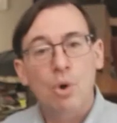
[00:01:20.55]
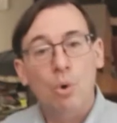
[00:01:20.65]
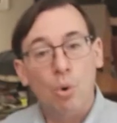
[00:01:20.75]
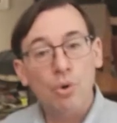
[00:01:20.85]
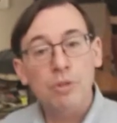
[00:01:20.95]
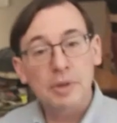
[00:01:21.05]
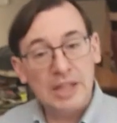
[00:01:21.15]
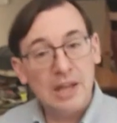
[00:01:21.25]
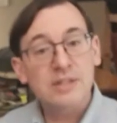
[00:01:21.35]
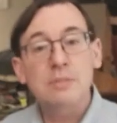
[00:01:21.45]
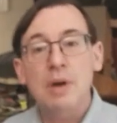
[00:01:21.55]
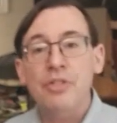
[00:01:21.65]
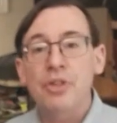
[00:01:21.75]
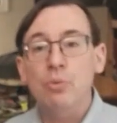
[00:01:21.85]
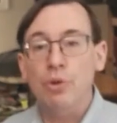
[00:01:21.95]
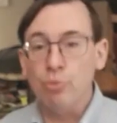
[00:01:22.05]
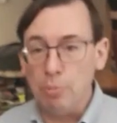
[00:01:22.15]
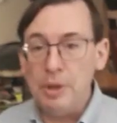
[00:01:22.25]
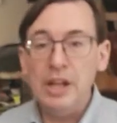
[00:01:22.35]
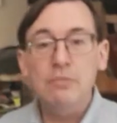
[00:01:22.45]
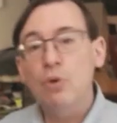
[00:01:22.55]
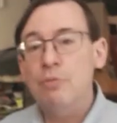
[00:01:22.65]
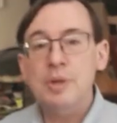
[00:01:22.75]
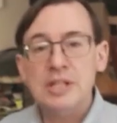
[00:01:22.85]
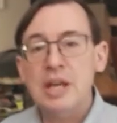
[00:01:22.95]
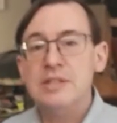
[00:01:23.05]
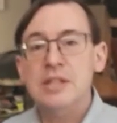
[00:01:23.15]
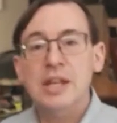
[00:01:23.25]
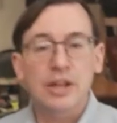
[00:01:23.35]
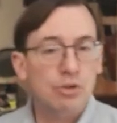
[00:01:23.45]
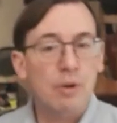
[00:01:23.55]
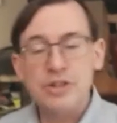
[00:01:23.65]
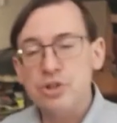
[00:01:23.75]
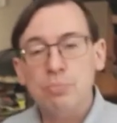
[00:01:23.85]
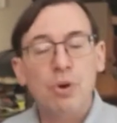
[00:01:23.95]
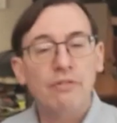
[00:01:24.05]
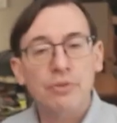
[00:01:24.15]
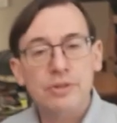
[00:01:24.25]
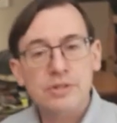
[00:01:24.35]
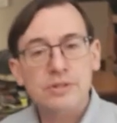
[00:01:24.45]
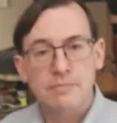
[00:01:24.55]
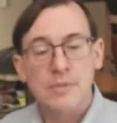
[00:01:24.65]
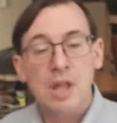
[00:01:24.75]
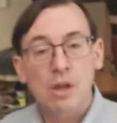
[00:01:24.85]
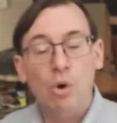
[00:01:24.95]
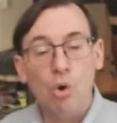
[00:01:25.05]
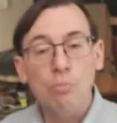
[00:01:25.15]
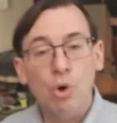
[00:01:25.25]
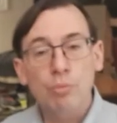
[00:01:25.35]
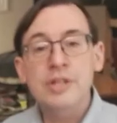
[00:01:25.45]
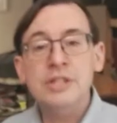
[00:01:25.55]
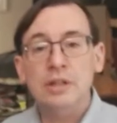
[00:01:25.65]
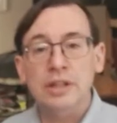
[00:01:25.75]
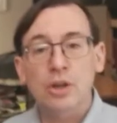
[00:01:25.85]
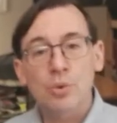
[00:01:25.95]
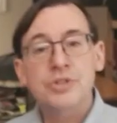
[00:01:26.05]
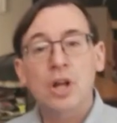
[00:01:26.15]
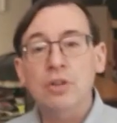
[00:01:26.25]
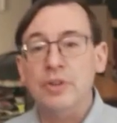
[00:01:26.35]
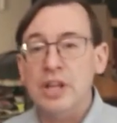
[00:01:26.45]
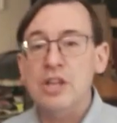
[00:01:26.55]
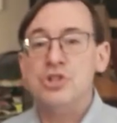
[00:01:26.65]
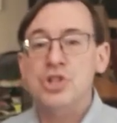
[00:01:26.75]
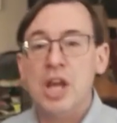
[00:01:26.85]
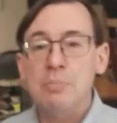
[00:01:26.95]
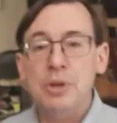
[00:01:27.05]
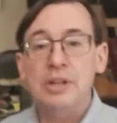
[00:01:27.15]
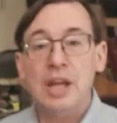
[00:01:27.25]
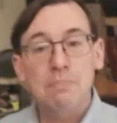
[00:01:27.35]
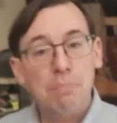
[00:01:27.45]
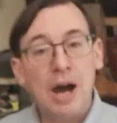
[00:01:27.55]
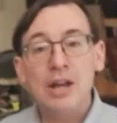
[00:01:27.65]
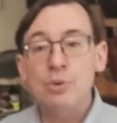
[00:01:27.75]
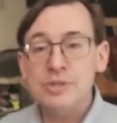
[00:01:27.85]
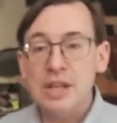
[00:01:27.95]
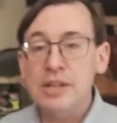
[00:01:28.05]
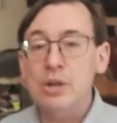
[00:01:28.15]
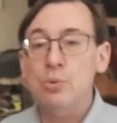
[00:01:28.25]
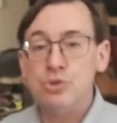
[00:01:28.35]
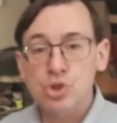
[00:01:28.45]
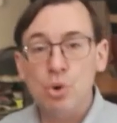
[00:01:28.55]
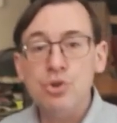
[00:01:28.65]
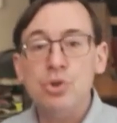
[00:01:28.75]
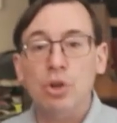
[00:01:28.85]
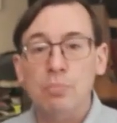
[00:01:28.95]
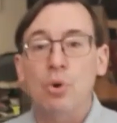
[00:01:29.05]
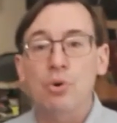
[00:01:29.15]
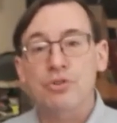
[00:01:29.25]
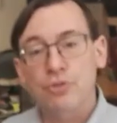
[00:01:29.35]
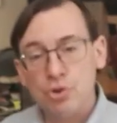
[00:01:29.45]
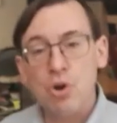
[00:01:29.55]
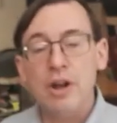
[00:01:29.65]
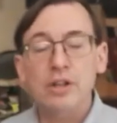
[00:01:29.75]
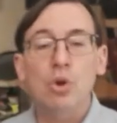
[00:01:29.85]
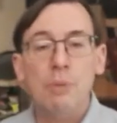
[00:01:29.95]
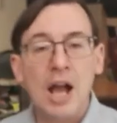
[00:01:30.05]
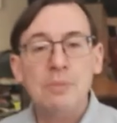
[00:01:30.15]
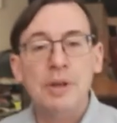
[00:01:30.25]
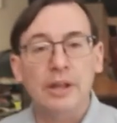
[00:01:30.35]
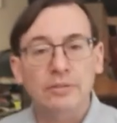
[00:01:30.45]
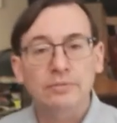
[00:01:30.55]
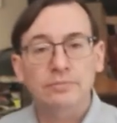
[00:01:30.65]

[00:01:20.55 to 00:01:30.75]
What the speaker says: or the McKenzie Method with repeated movement testing and directional preference. Or more recently, O'Sullivan has championed a biopsychosocial approach for chronic low back pain.